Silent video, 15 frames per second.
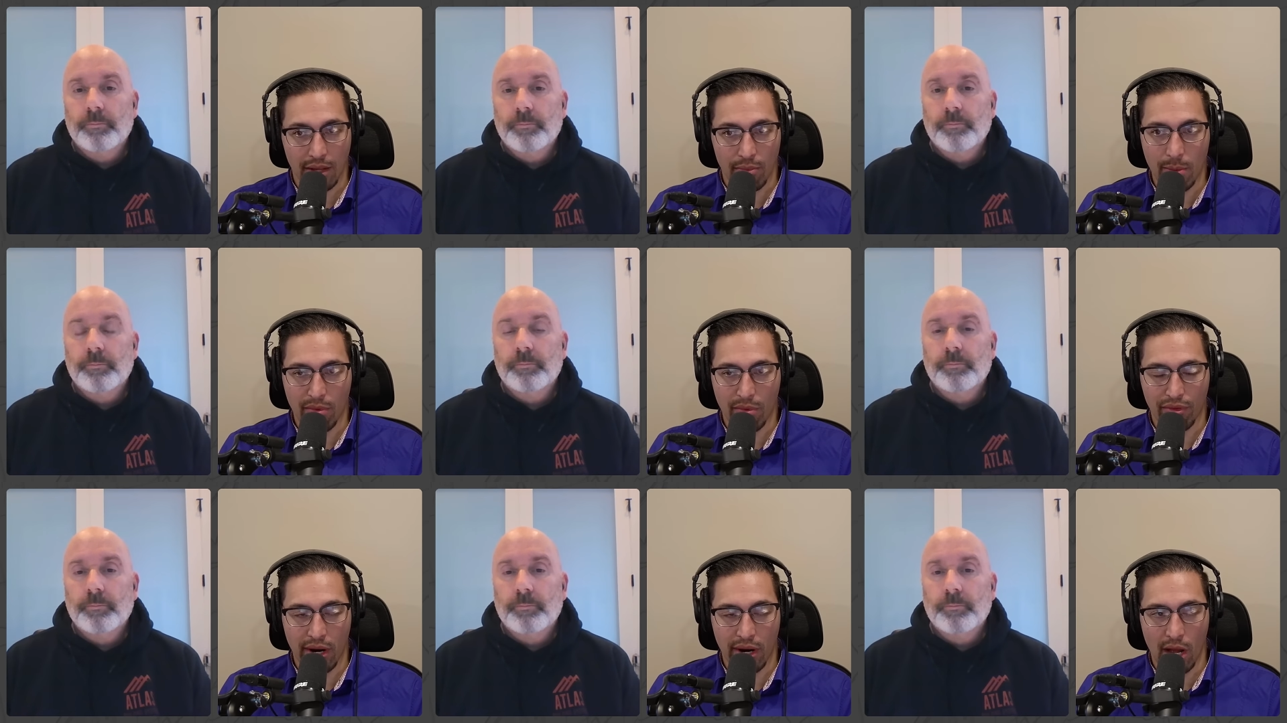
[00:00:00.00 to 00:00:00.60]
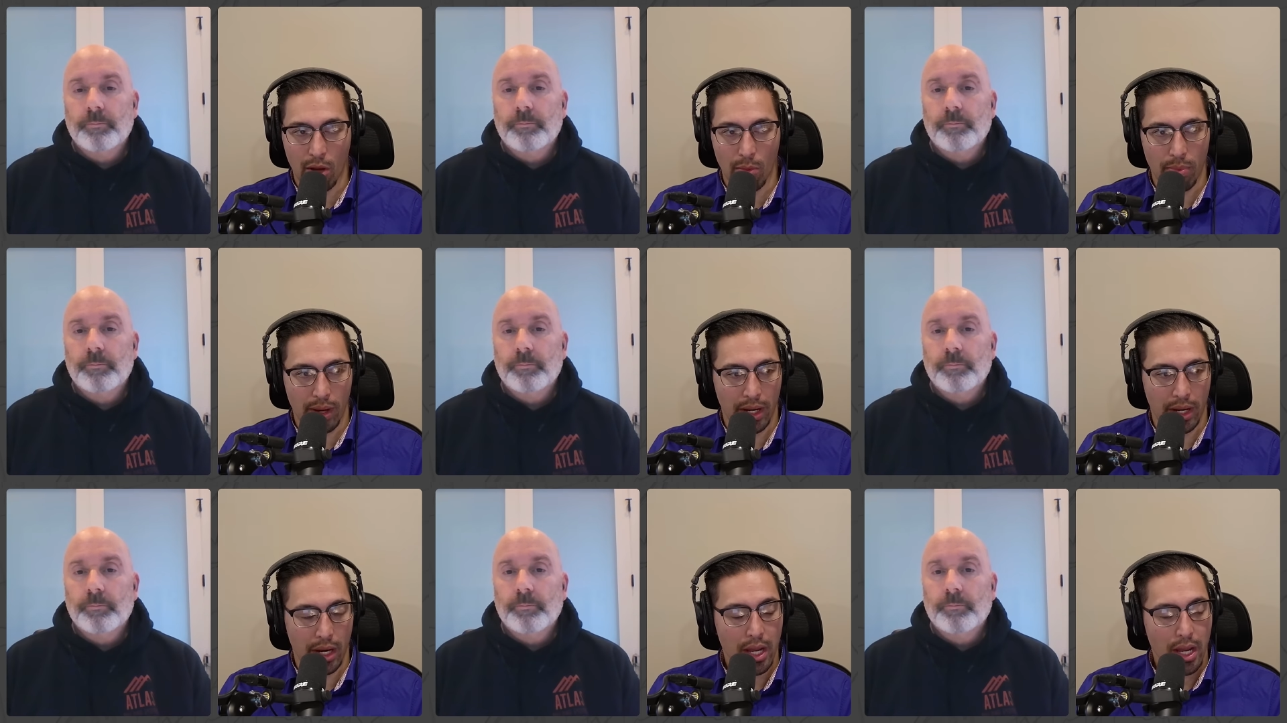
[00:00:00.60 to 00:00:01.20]
Speaker 1: people for help
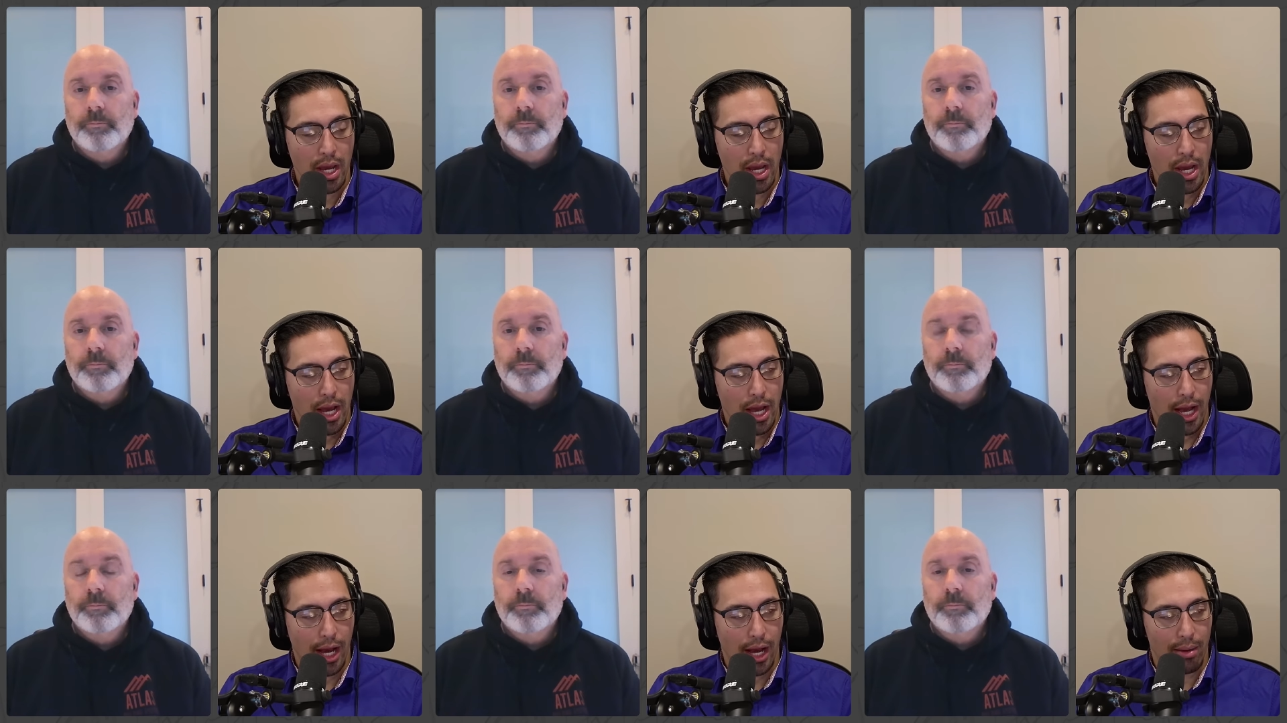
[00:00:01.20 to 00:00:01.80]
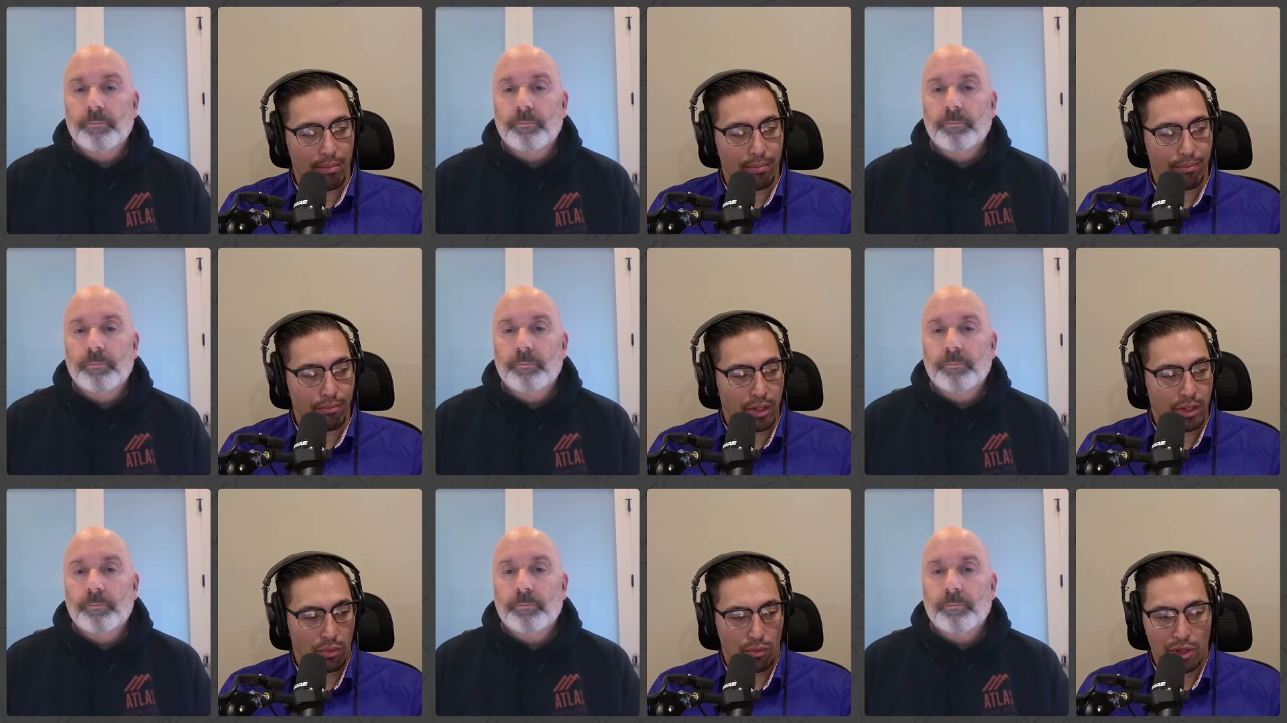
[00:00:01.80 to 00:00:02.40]
and, um,
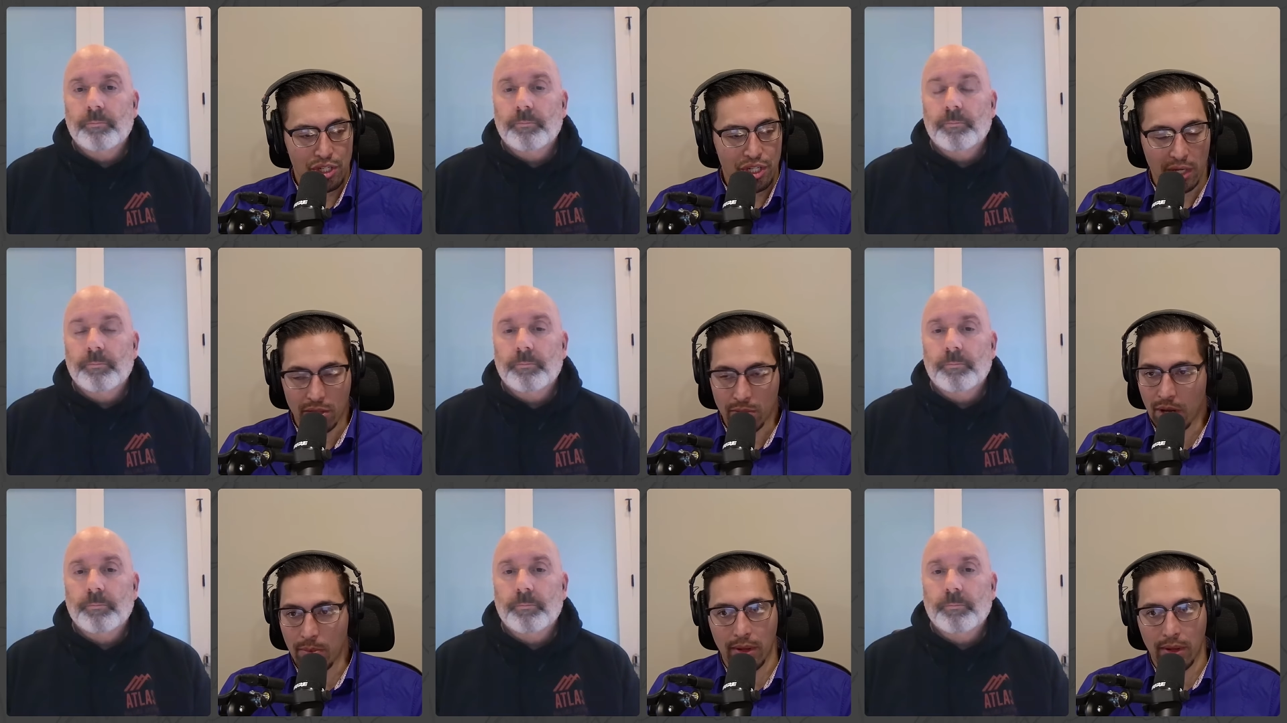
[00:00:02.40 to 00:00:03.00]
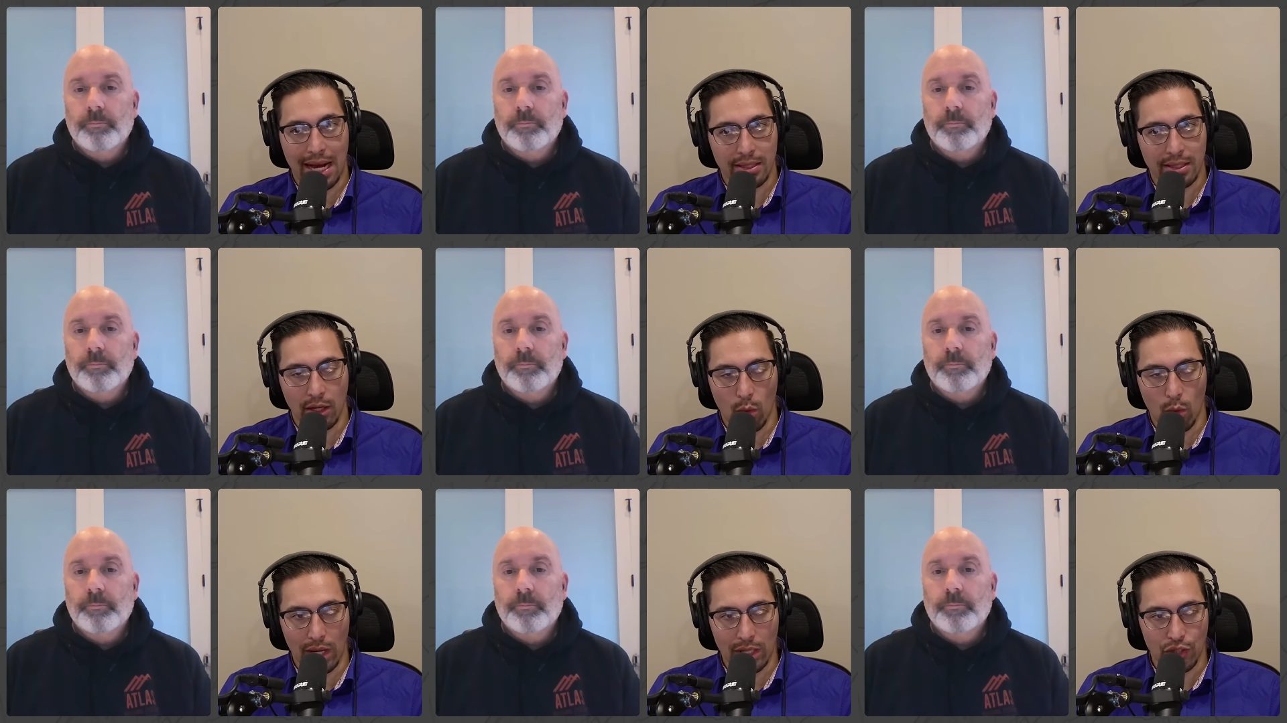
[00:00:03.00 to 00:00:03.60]
you know, reaching out to people, asking
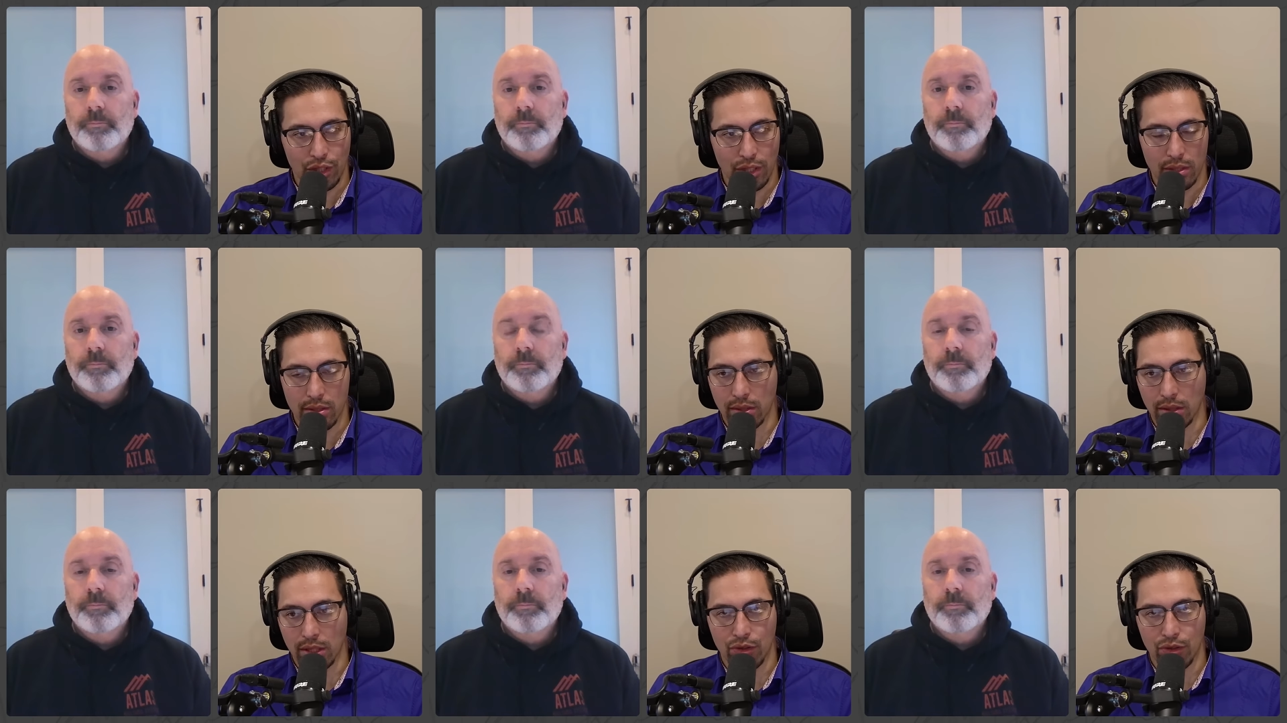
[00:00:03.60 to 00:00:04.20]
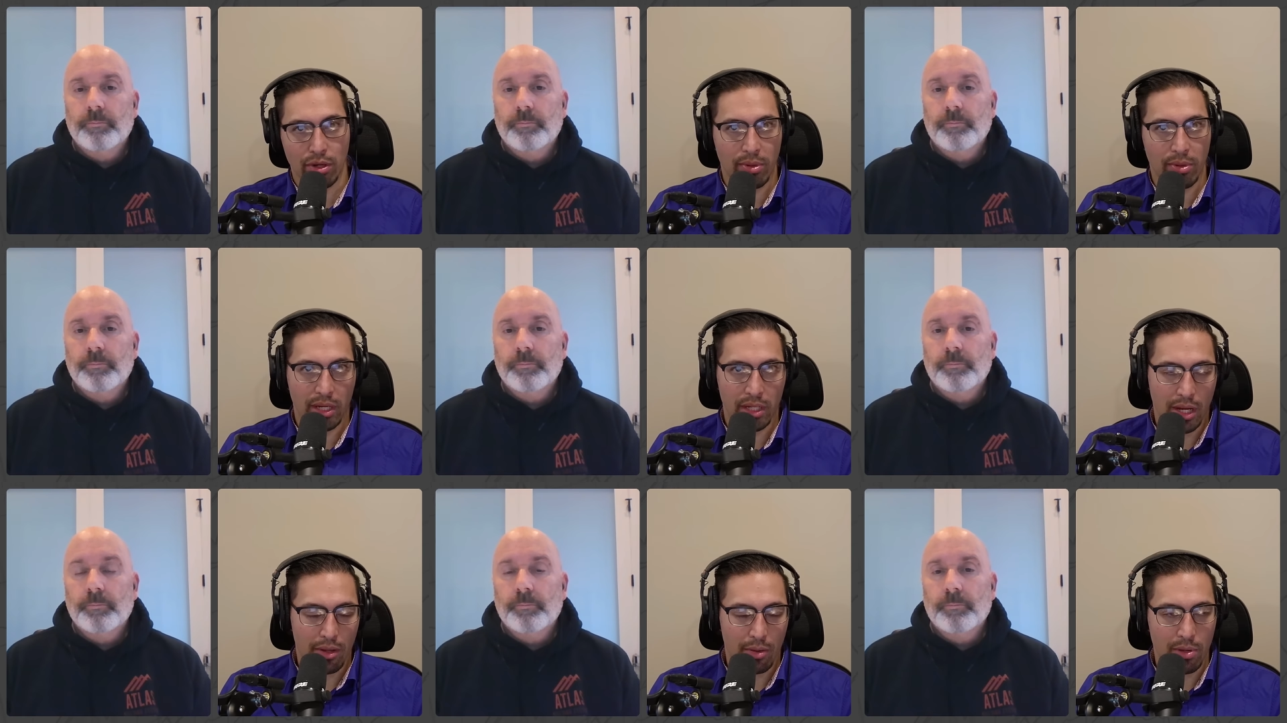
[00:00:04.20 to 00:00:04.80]
questions and
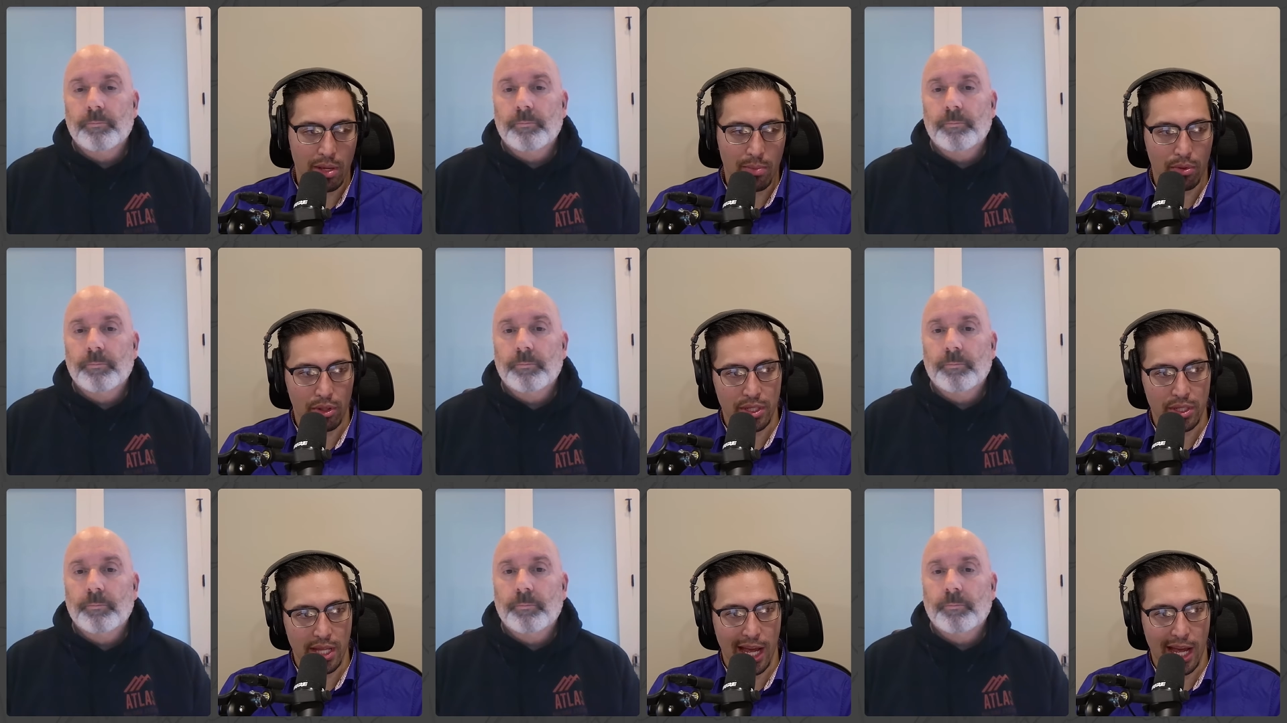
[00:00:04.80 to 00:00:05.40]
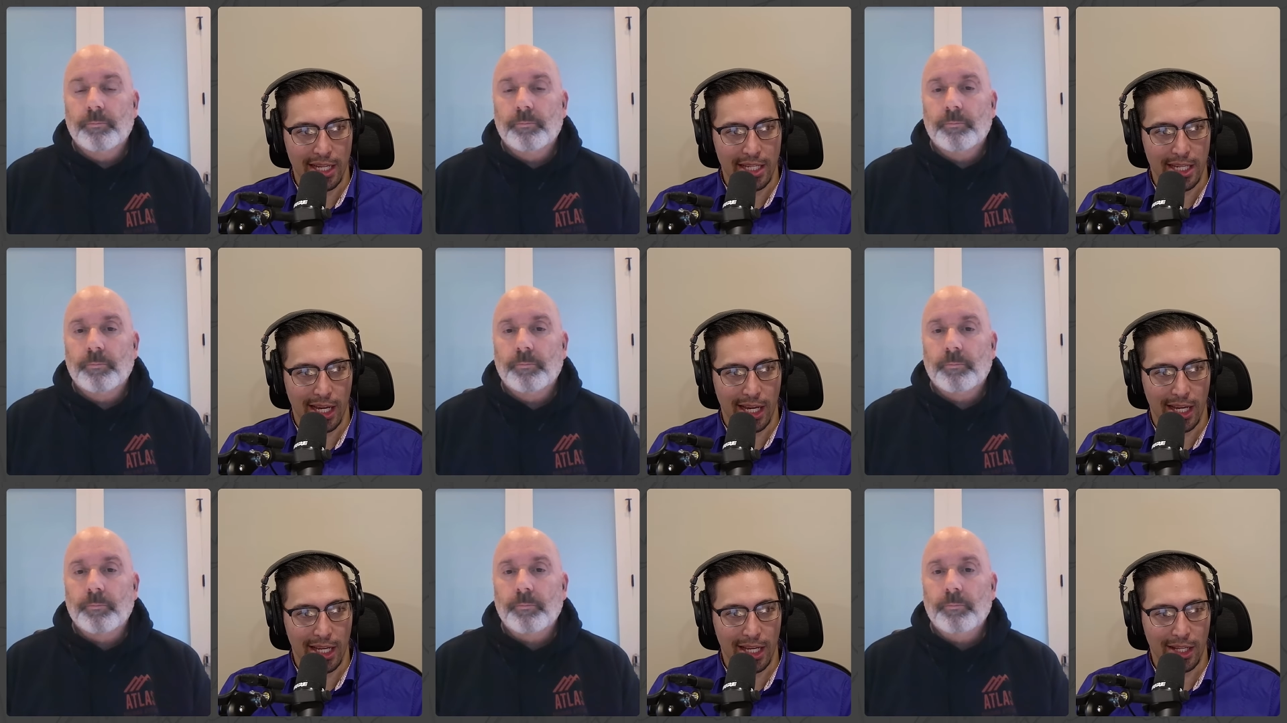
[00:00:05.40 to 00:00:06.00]
contributing to other people is that,
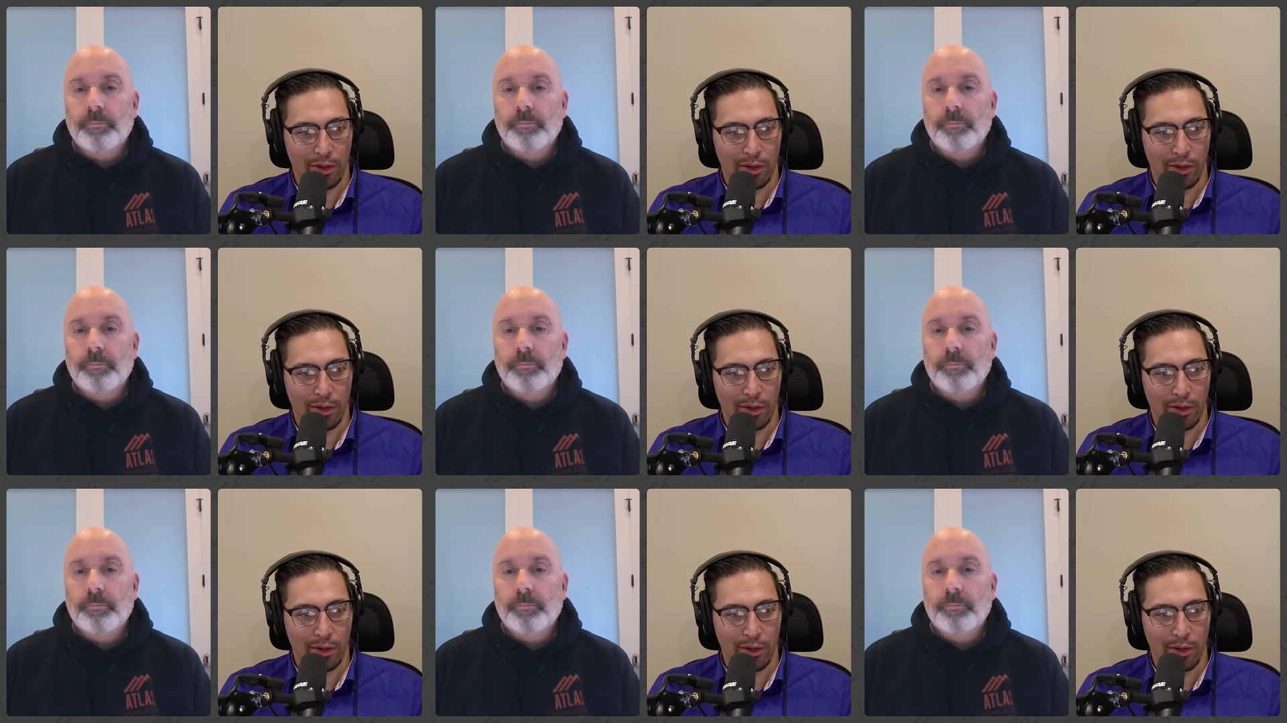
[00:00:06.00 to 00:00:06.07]
uh,